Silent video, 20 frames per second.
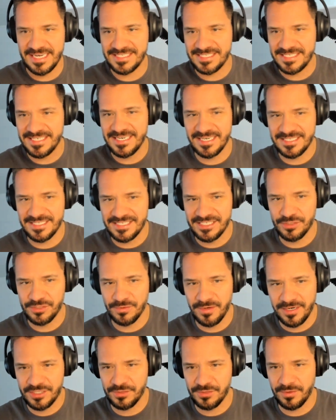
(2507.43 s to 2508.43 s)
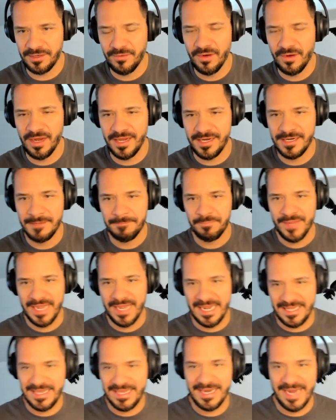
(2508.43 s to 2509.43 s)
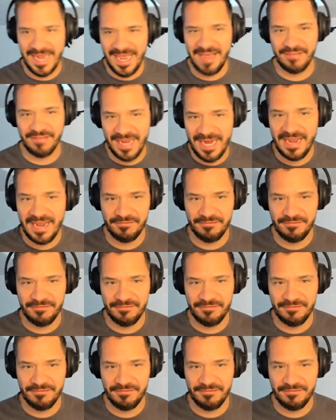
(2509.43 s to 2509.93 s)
18, 19, 20, 21, and I have